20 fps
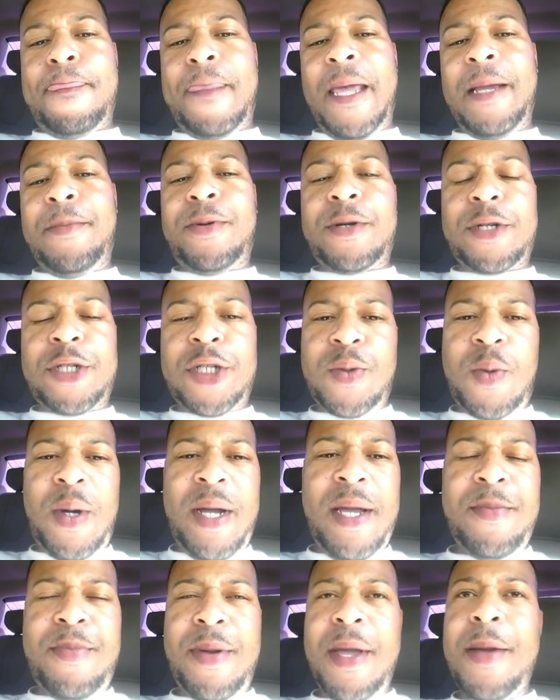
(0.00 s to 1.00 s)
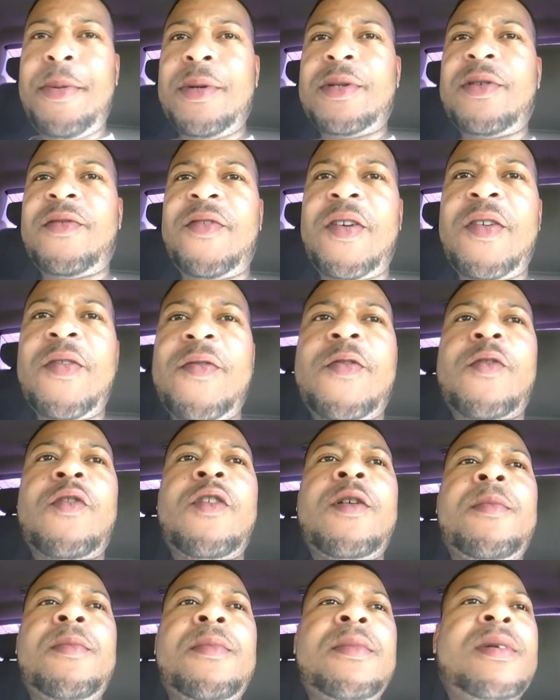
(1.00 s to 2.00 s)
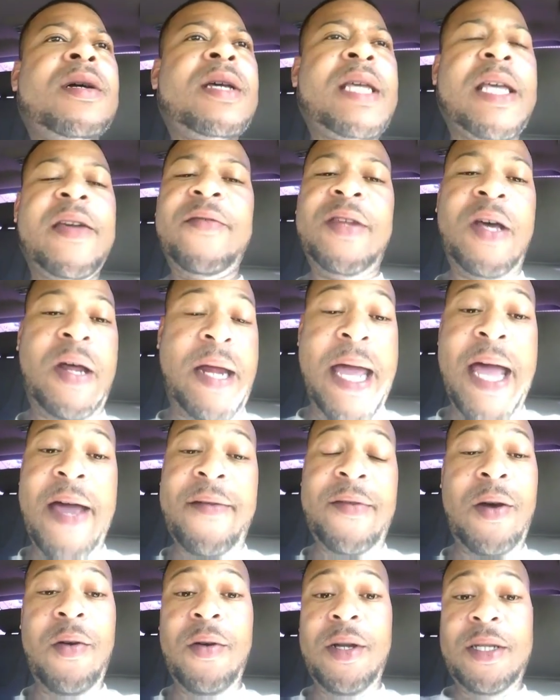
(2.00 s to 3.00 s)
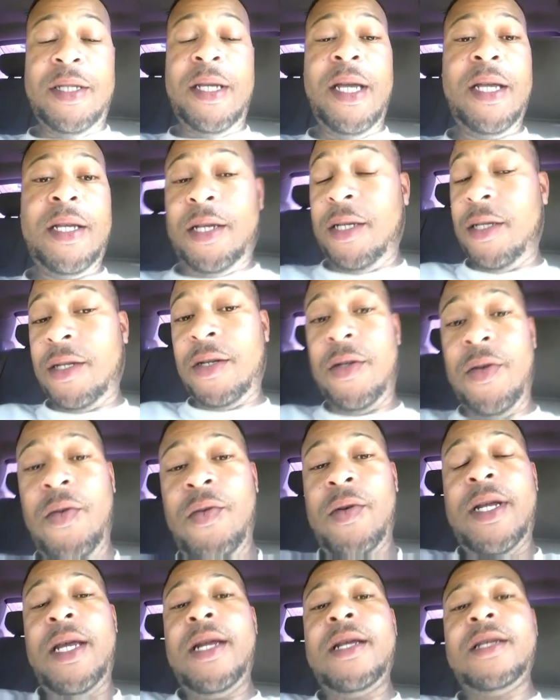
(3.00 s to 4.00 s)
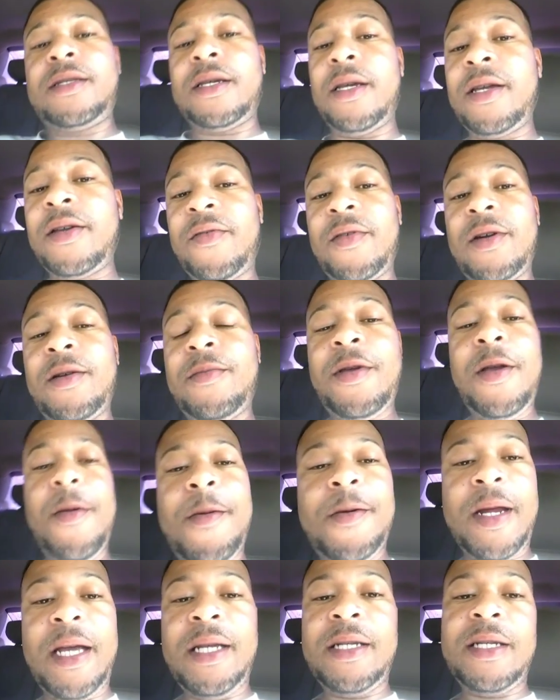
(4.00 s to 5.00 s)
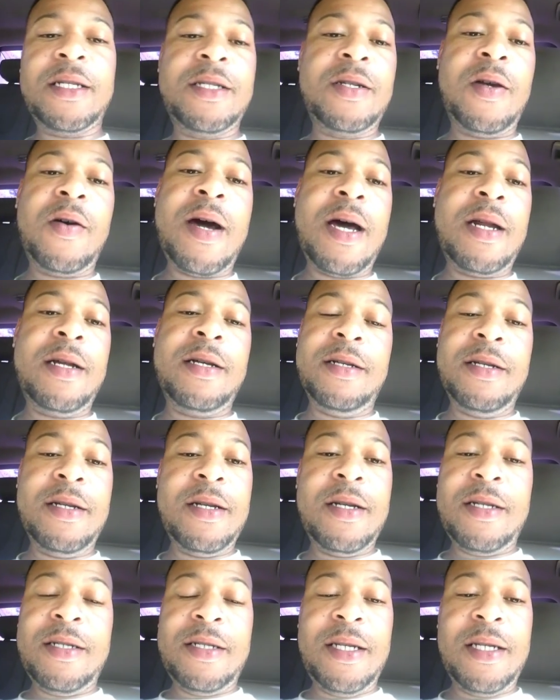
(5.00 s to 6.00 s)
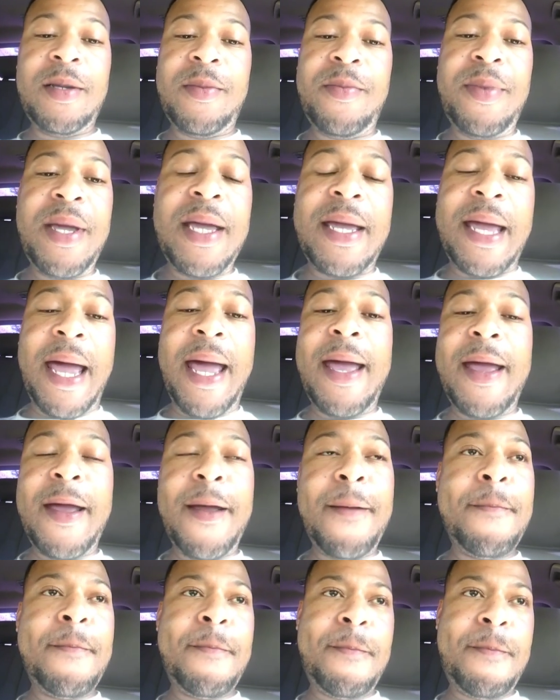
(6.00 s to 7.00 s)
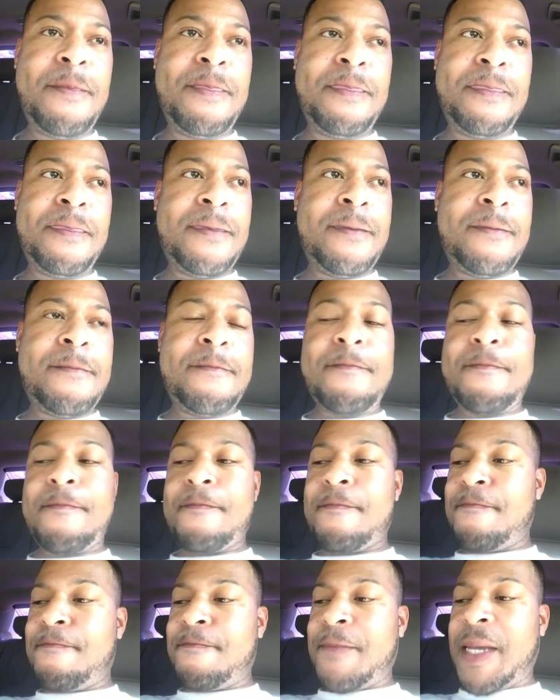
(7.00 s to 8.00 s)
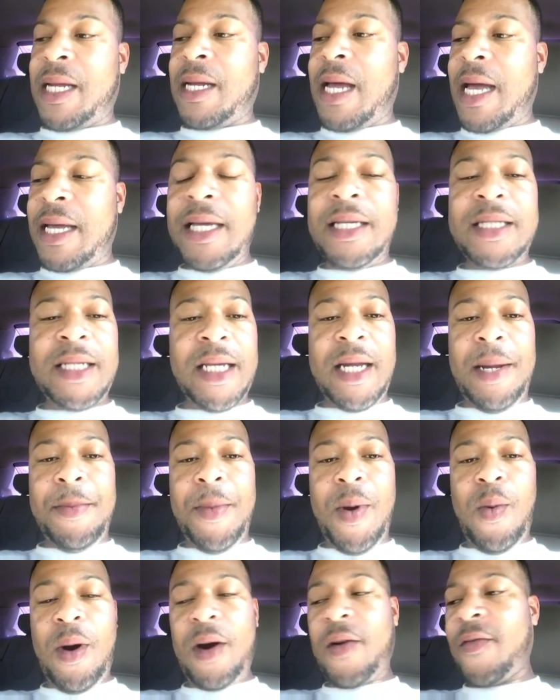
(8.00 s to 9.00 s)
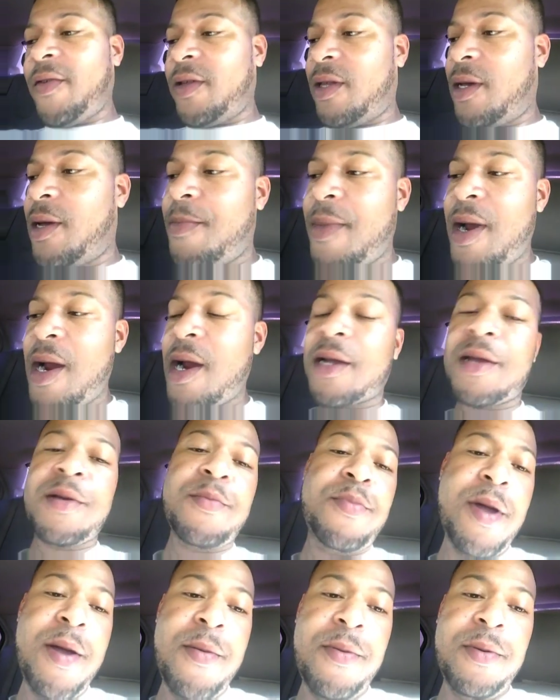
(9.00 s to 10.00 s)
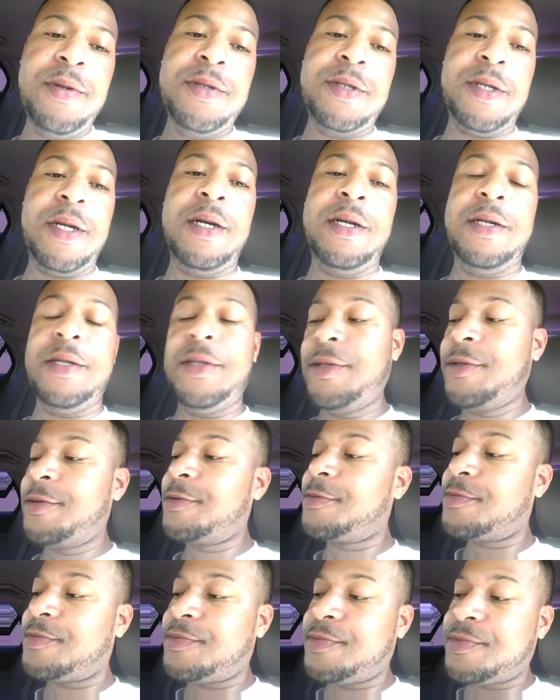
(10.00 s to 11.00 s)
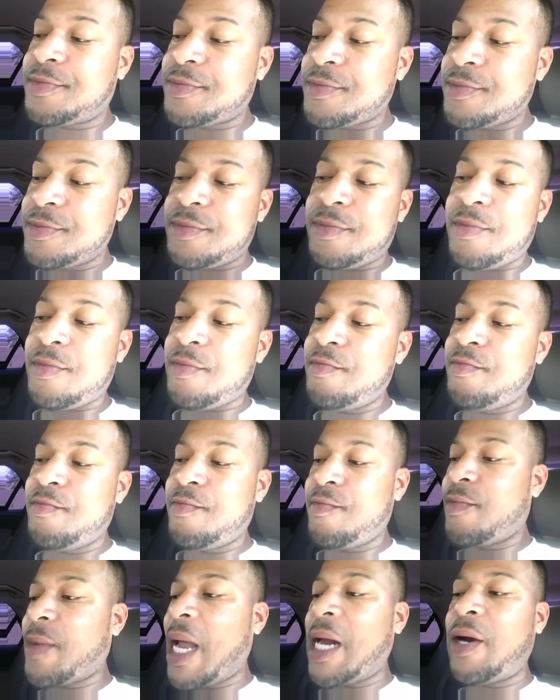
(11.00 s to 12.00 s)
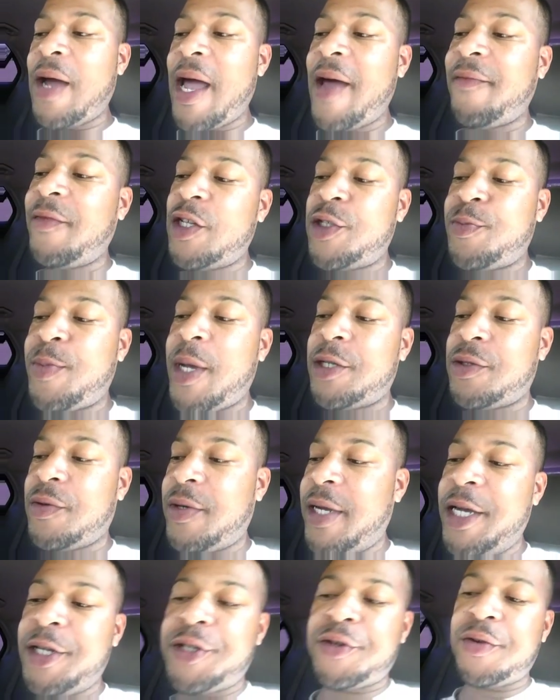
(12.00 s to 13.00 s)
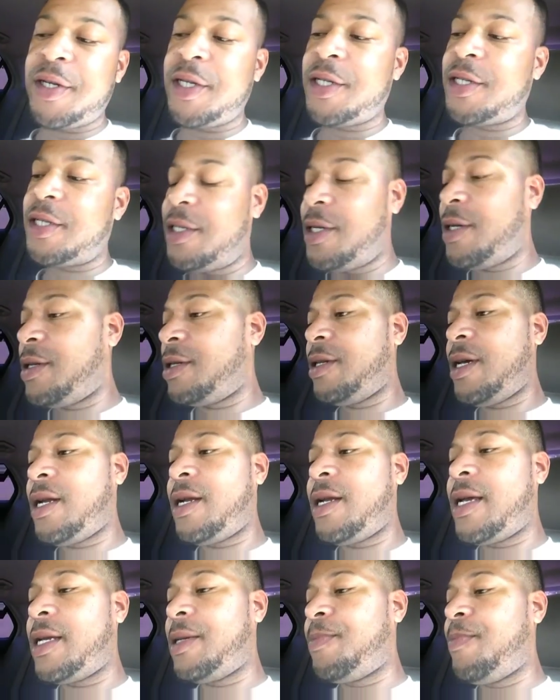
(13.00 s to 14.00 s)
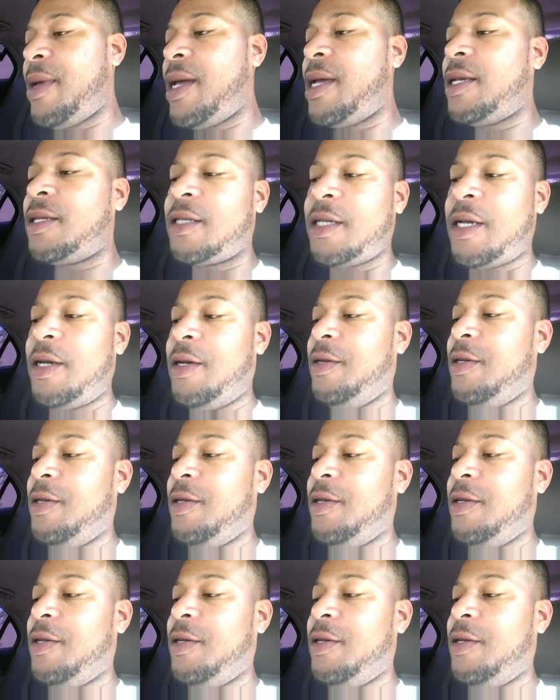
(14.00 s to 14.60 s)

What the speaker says: they persuade people to vote for them, even though they have no intentions of doing anything for the people. They just know how to, just a big game. And like he said, I'm going to work for the American people, so I don't have no special interests, none of that mess.